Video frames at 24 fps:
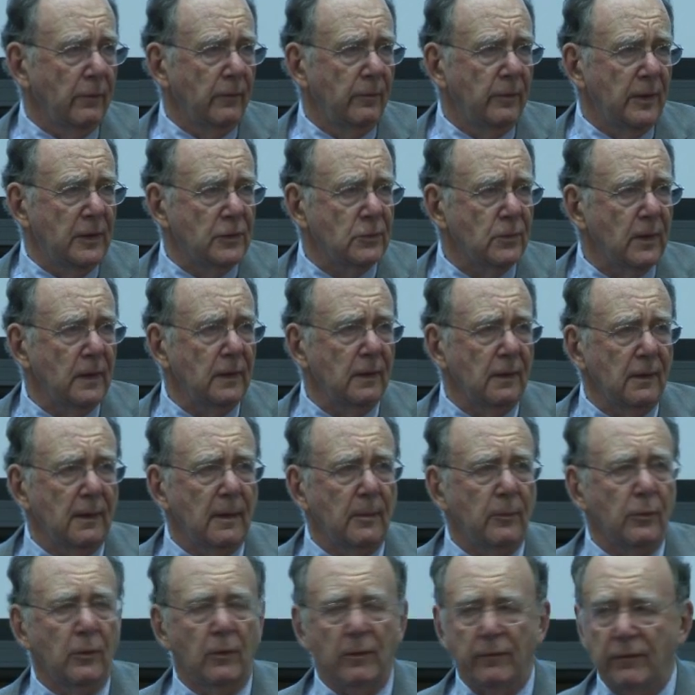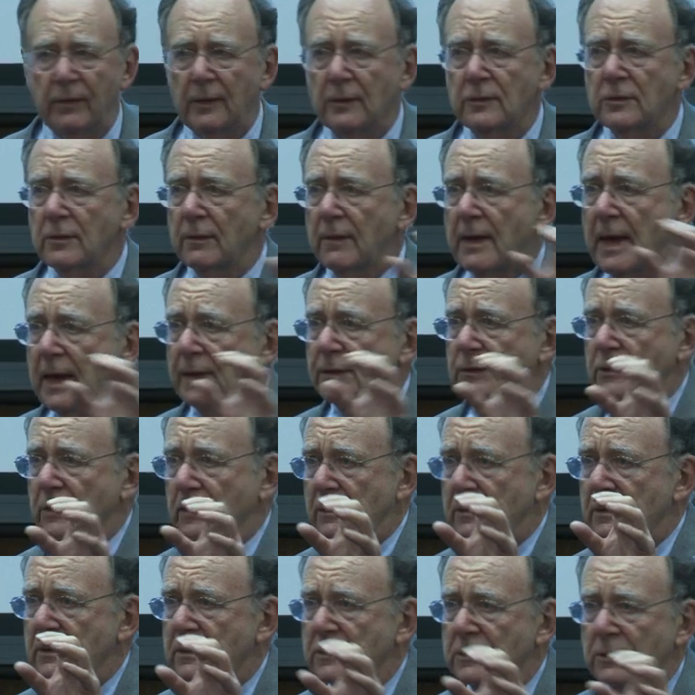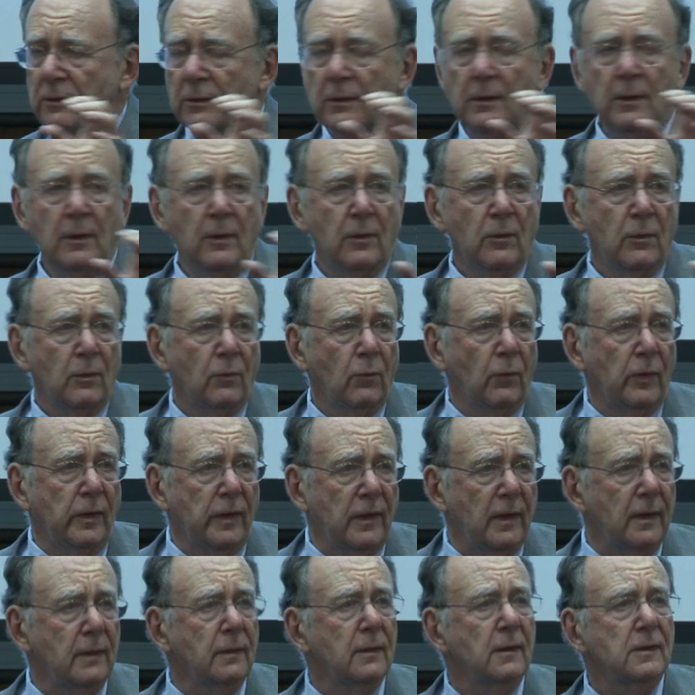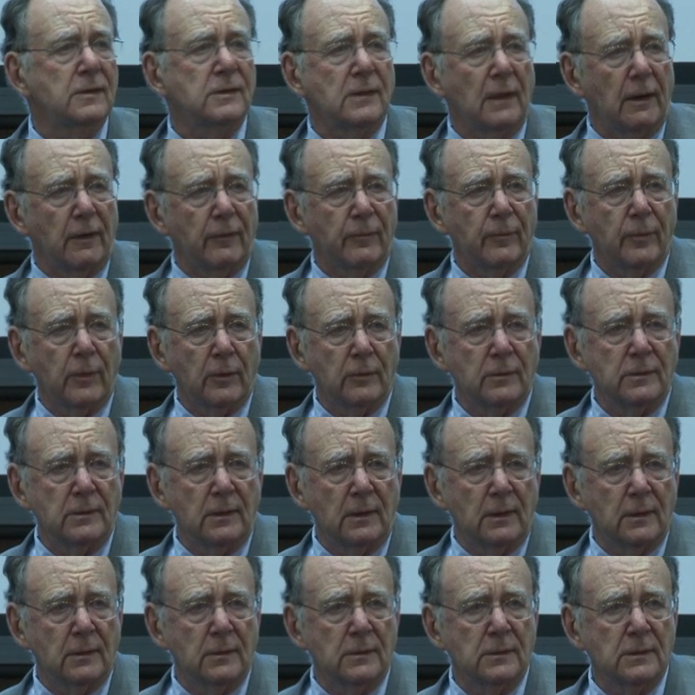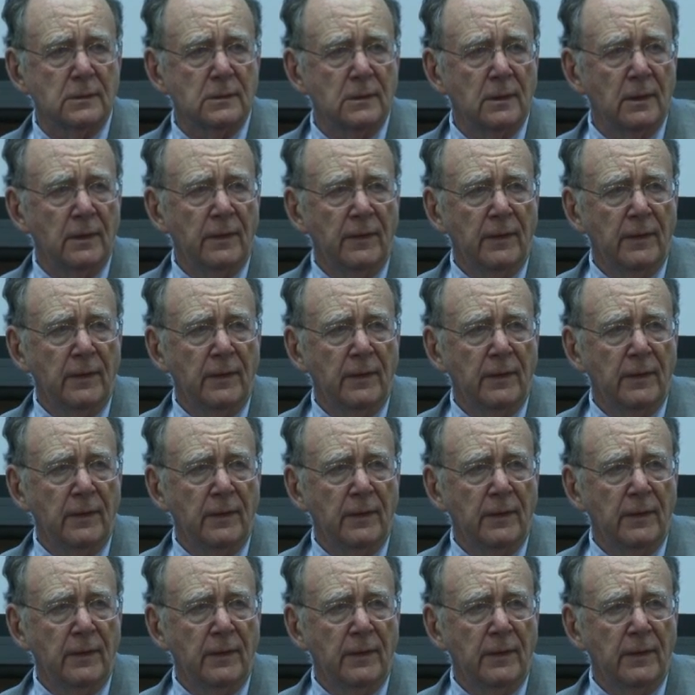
between the number of interactions within the set of proteins